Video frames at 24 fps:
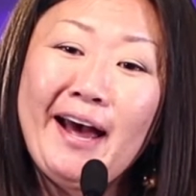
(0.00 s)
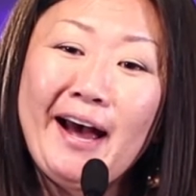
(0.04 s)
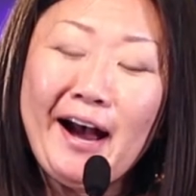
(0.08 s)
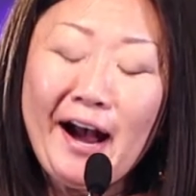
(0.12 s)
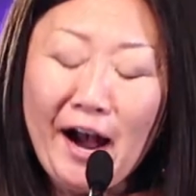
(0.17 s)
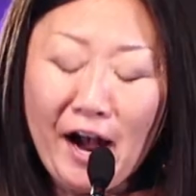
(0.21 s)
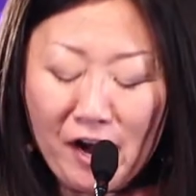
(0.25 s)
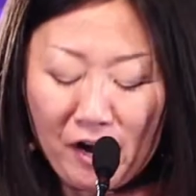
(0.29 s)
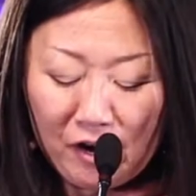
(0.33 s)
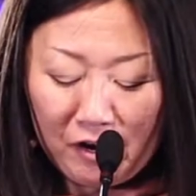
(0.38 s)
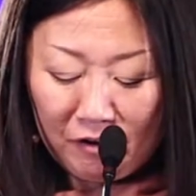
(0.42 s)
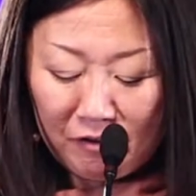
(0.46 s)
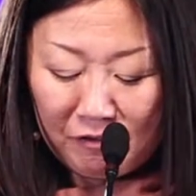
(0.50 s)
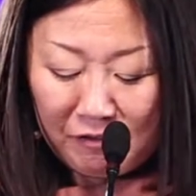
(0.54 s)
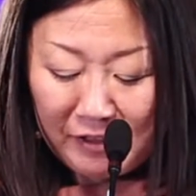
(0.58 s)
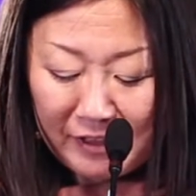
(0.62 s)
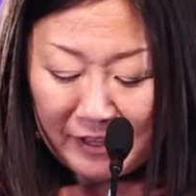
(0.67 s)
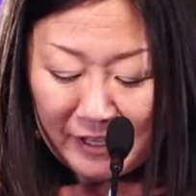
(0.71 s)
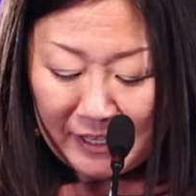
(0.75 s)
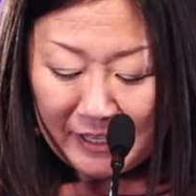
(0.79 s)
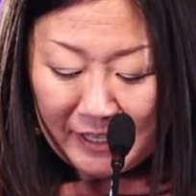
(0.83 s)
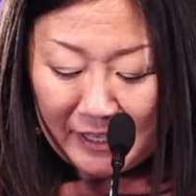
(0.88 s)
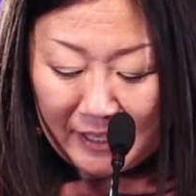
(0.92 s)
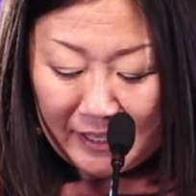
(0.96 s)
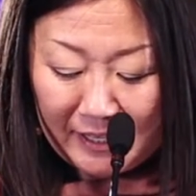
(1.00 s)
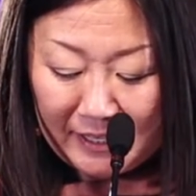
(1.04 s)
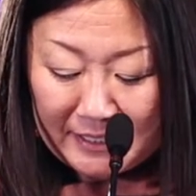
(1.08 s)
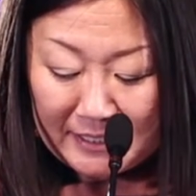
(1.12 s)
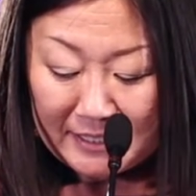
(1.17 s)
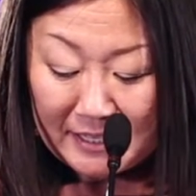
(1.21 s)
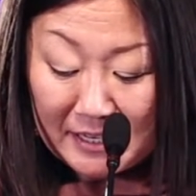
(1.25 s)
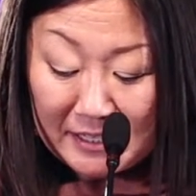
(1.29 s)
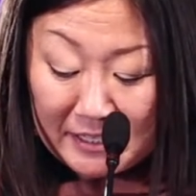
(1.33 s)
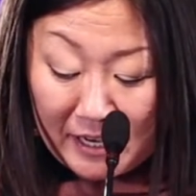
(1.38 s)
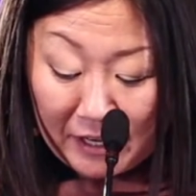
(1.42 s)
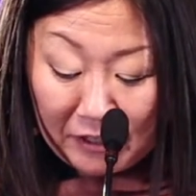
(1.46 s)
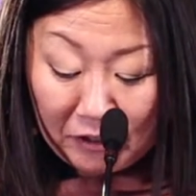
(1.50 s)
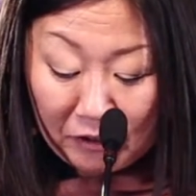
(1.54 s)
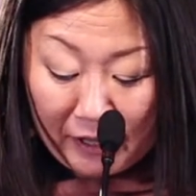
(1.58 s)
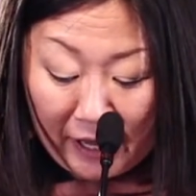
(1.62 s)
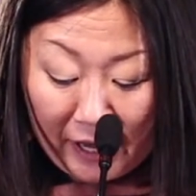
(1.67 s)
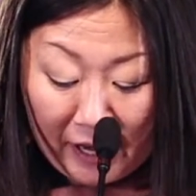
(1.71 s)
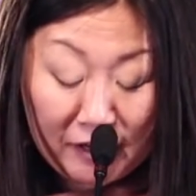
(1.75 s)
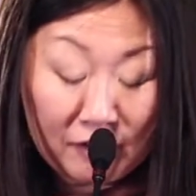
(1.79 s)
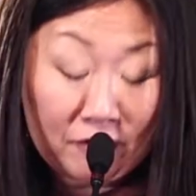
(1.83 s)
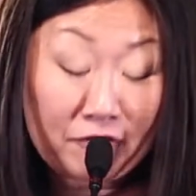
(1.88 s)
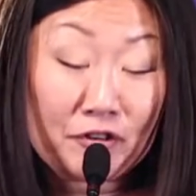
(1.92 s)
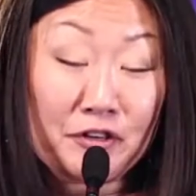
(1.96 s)
of the centennial
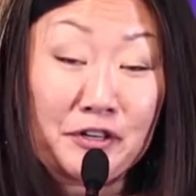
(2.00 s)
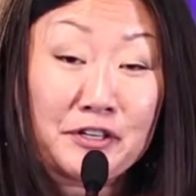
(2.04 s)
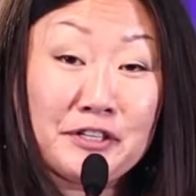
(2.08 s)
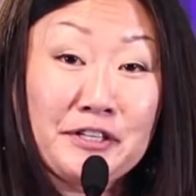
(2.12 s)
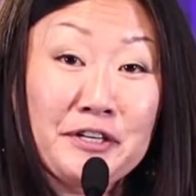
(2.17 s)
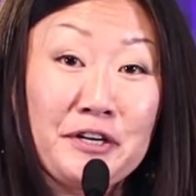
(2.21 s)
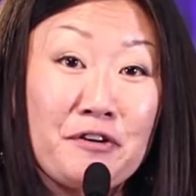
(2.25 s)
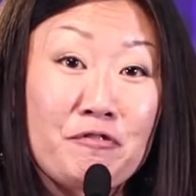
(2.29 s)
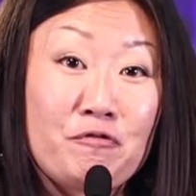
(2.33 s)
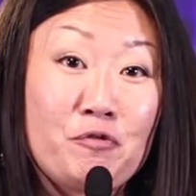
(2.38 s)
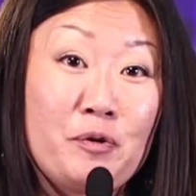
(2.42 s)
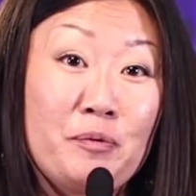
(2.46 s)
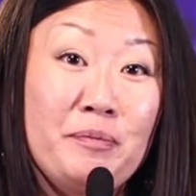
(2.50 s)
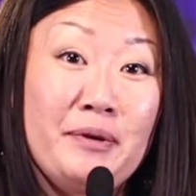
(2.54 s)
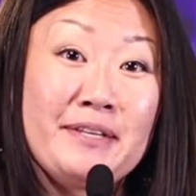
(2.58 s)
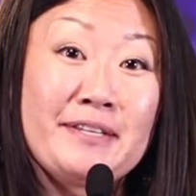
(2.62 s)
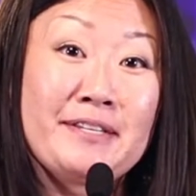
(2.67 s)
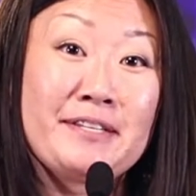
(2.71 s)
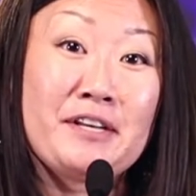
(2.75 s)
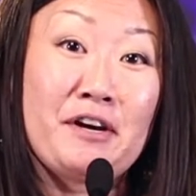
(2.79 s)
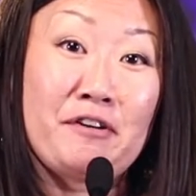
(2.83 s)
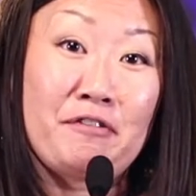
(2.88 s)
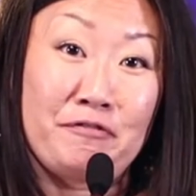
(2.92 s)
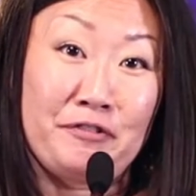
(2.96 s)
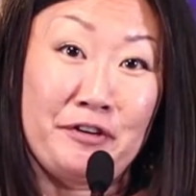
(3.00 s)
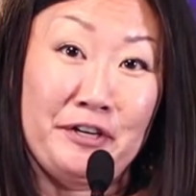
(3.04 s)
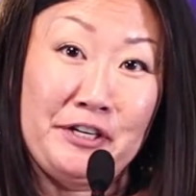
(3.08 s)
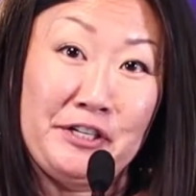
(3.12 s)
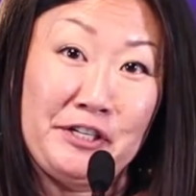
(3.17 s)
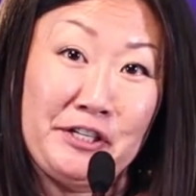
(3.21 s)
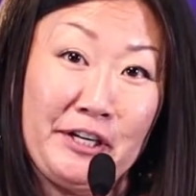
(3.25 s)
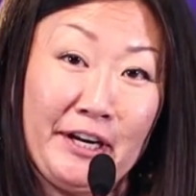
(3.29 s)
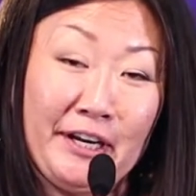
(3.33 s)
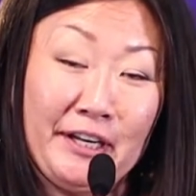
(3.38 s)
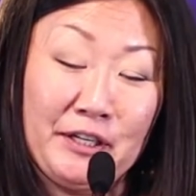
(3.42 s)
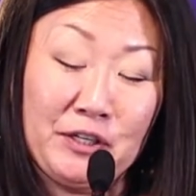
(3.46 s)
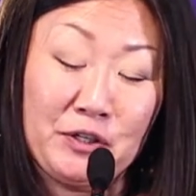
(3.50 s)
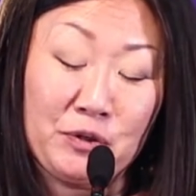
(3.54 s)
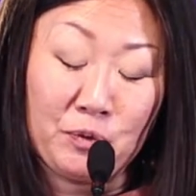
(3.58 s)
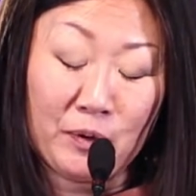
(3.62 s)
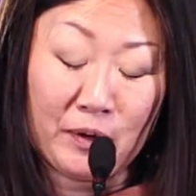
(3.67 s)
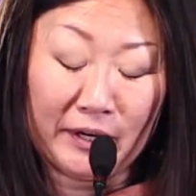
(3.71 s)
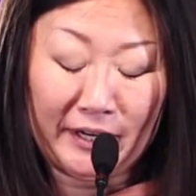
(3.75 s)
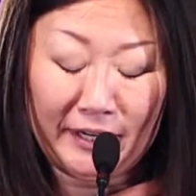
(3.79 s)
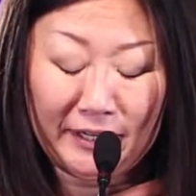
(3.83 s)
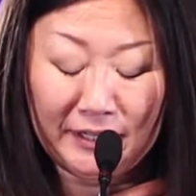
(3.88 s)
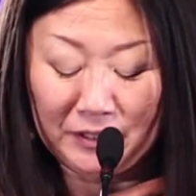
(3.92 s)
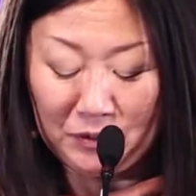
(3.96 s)
anniversary of women's suffrage in
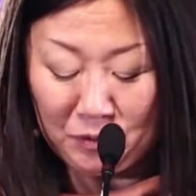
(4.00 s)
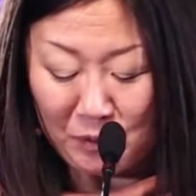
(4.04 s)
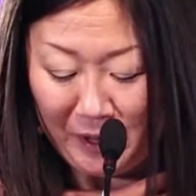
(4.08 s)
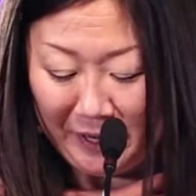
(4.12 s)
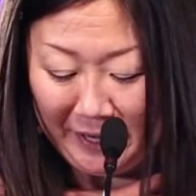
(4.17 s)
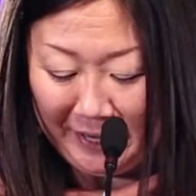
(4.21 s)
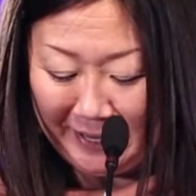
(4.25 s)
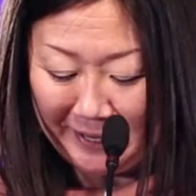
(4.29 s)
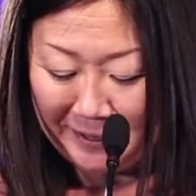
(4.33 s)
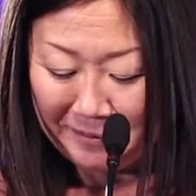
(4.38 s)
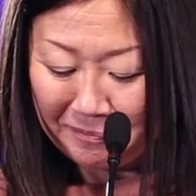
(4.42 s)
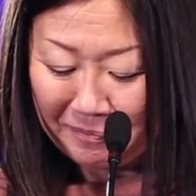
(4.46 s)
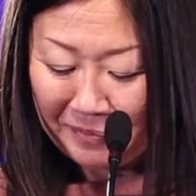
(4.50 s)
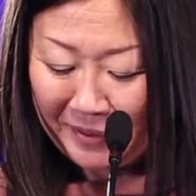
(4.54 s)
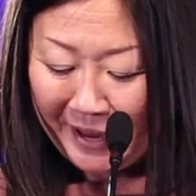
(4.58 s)
2020.